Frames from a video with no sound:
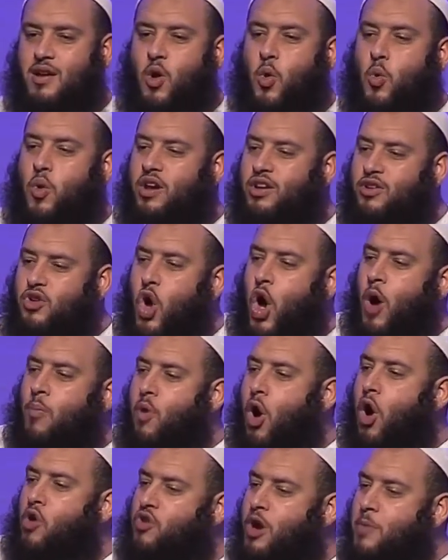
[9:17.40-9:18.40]
where no
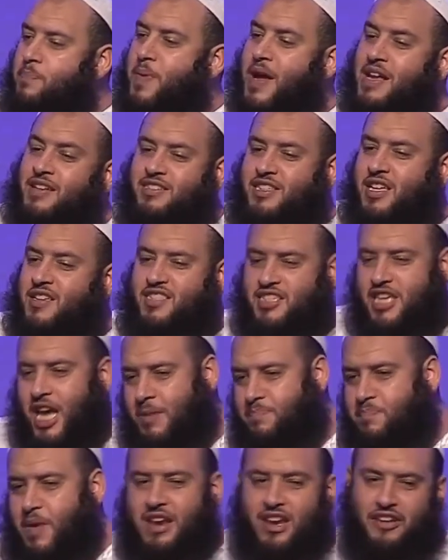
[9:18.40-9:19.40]
more repentance
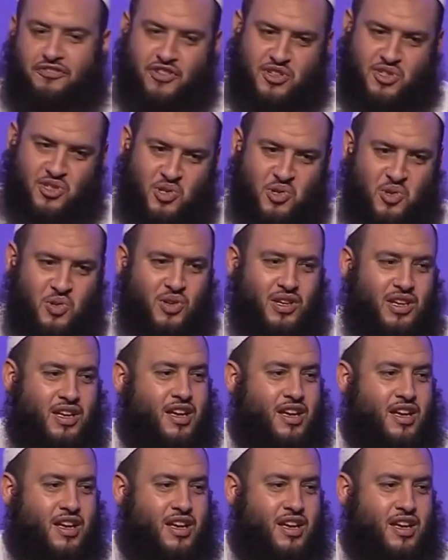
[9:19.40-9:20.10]
can benefit you.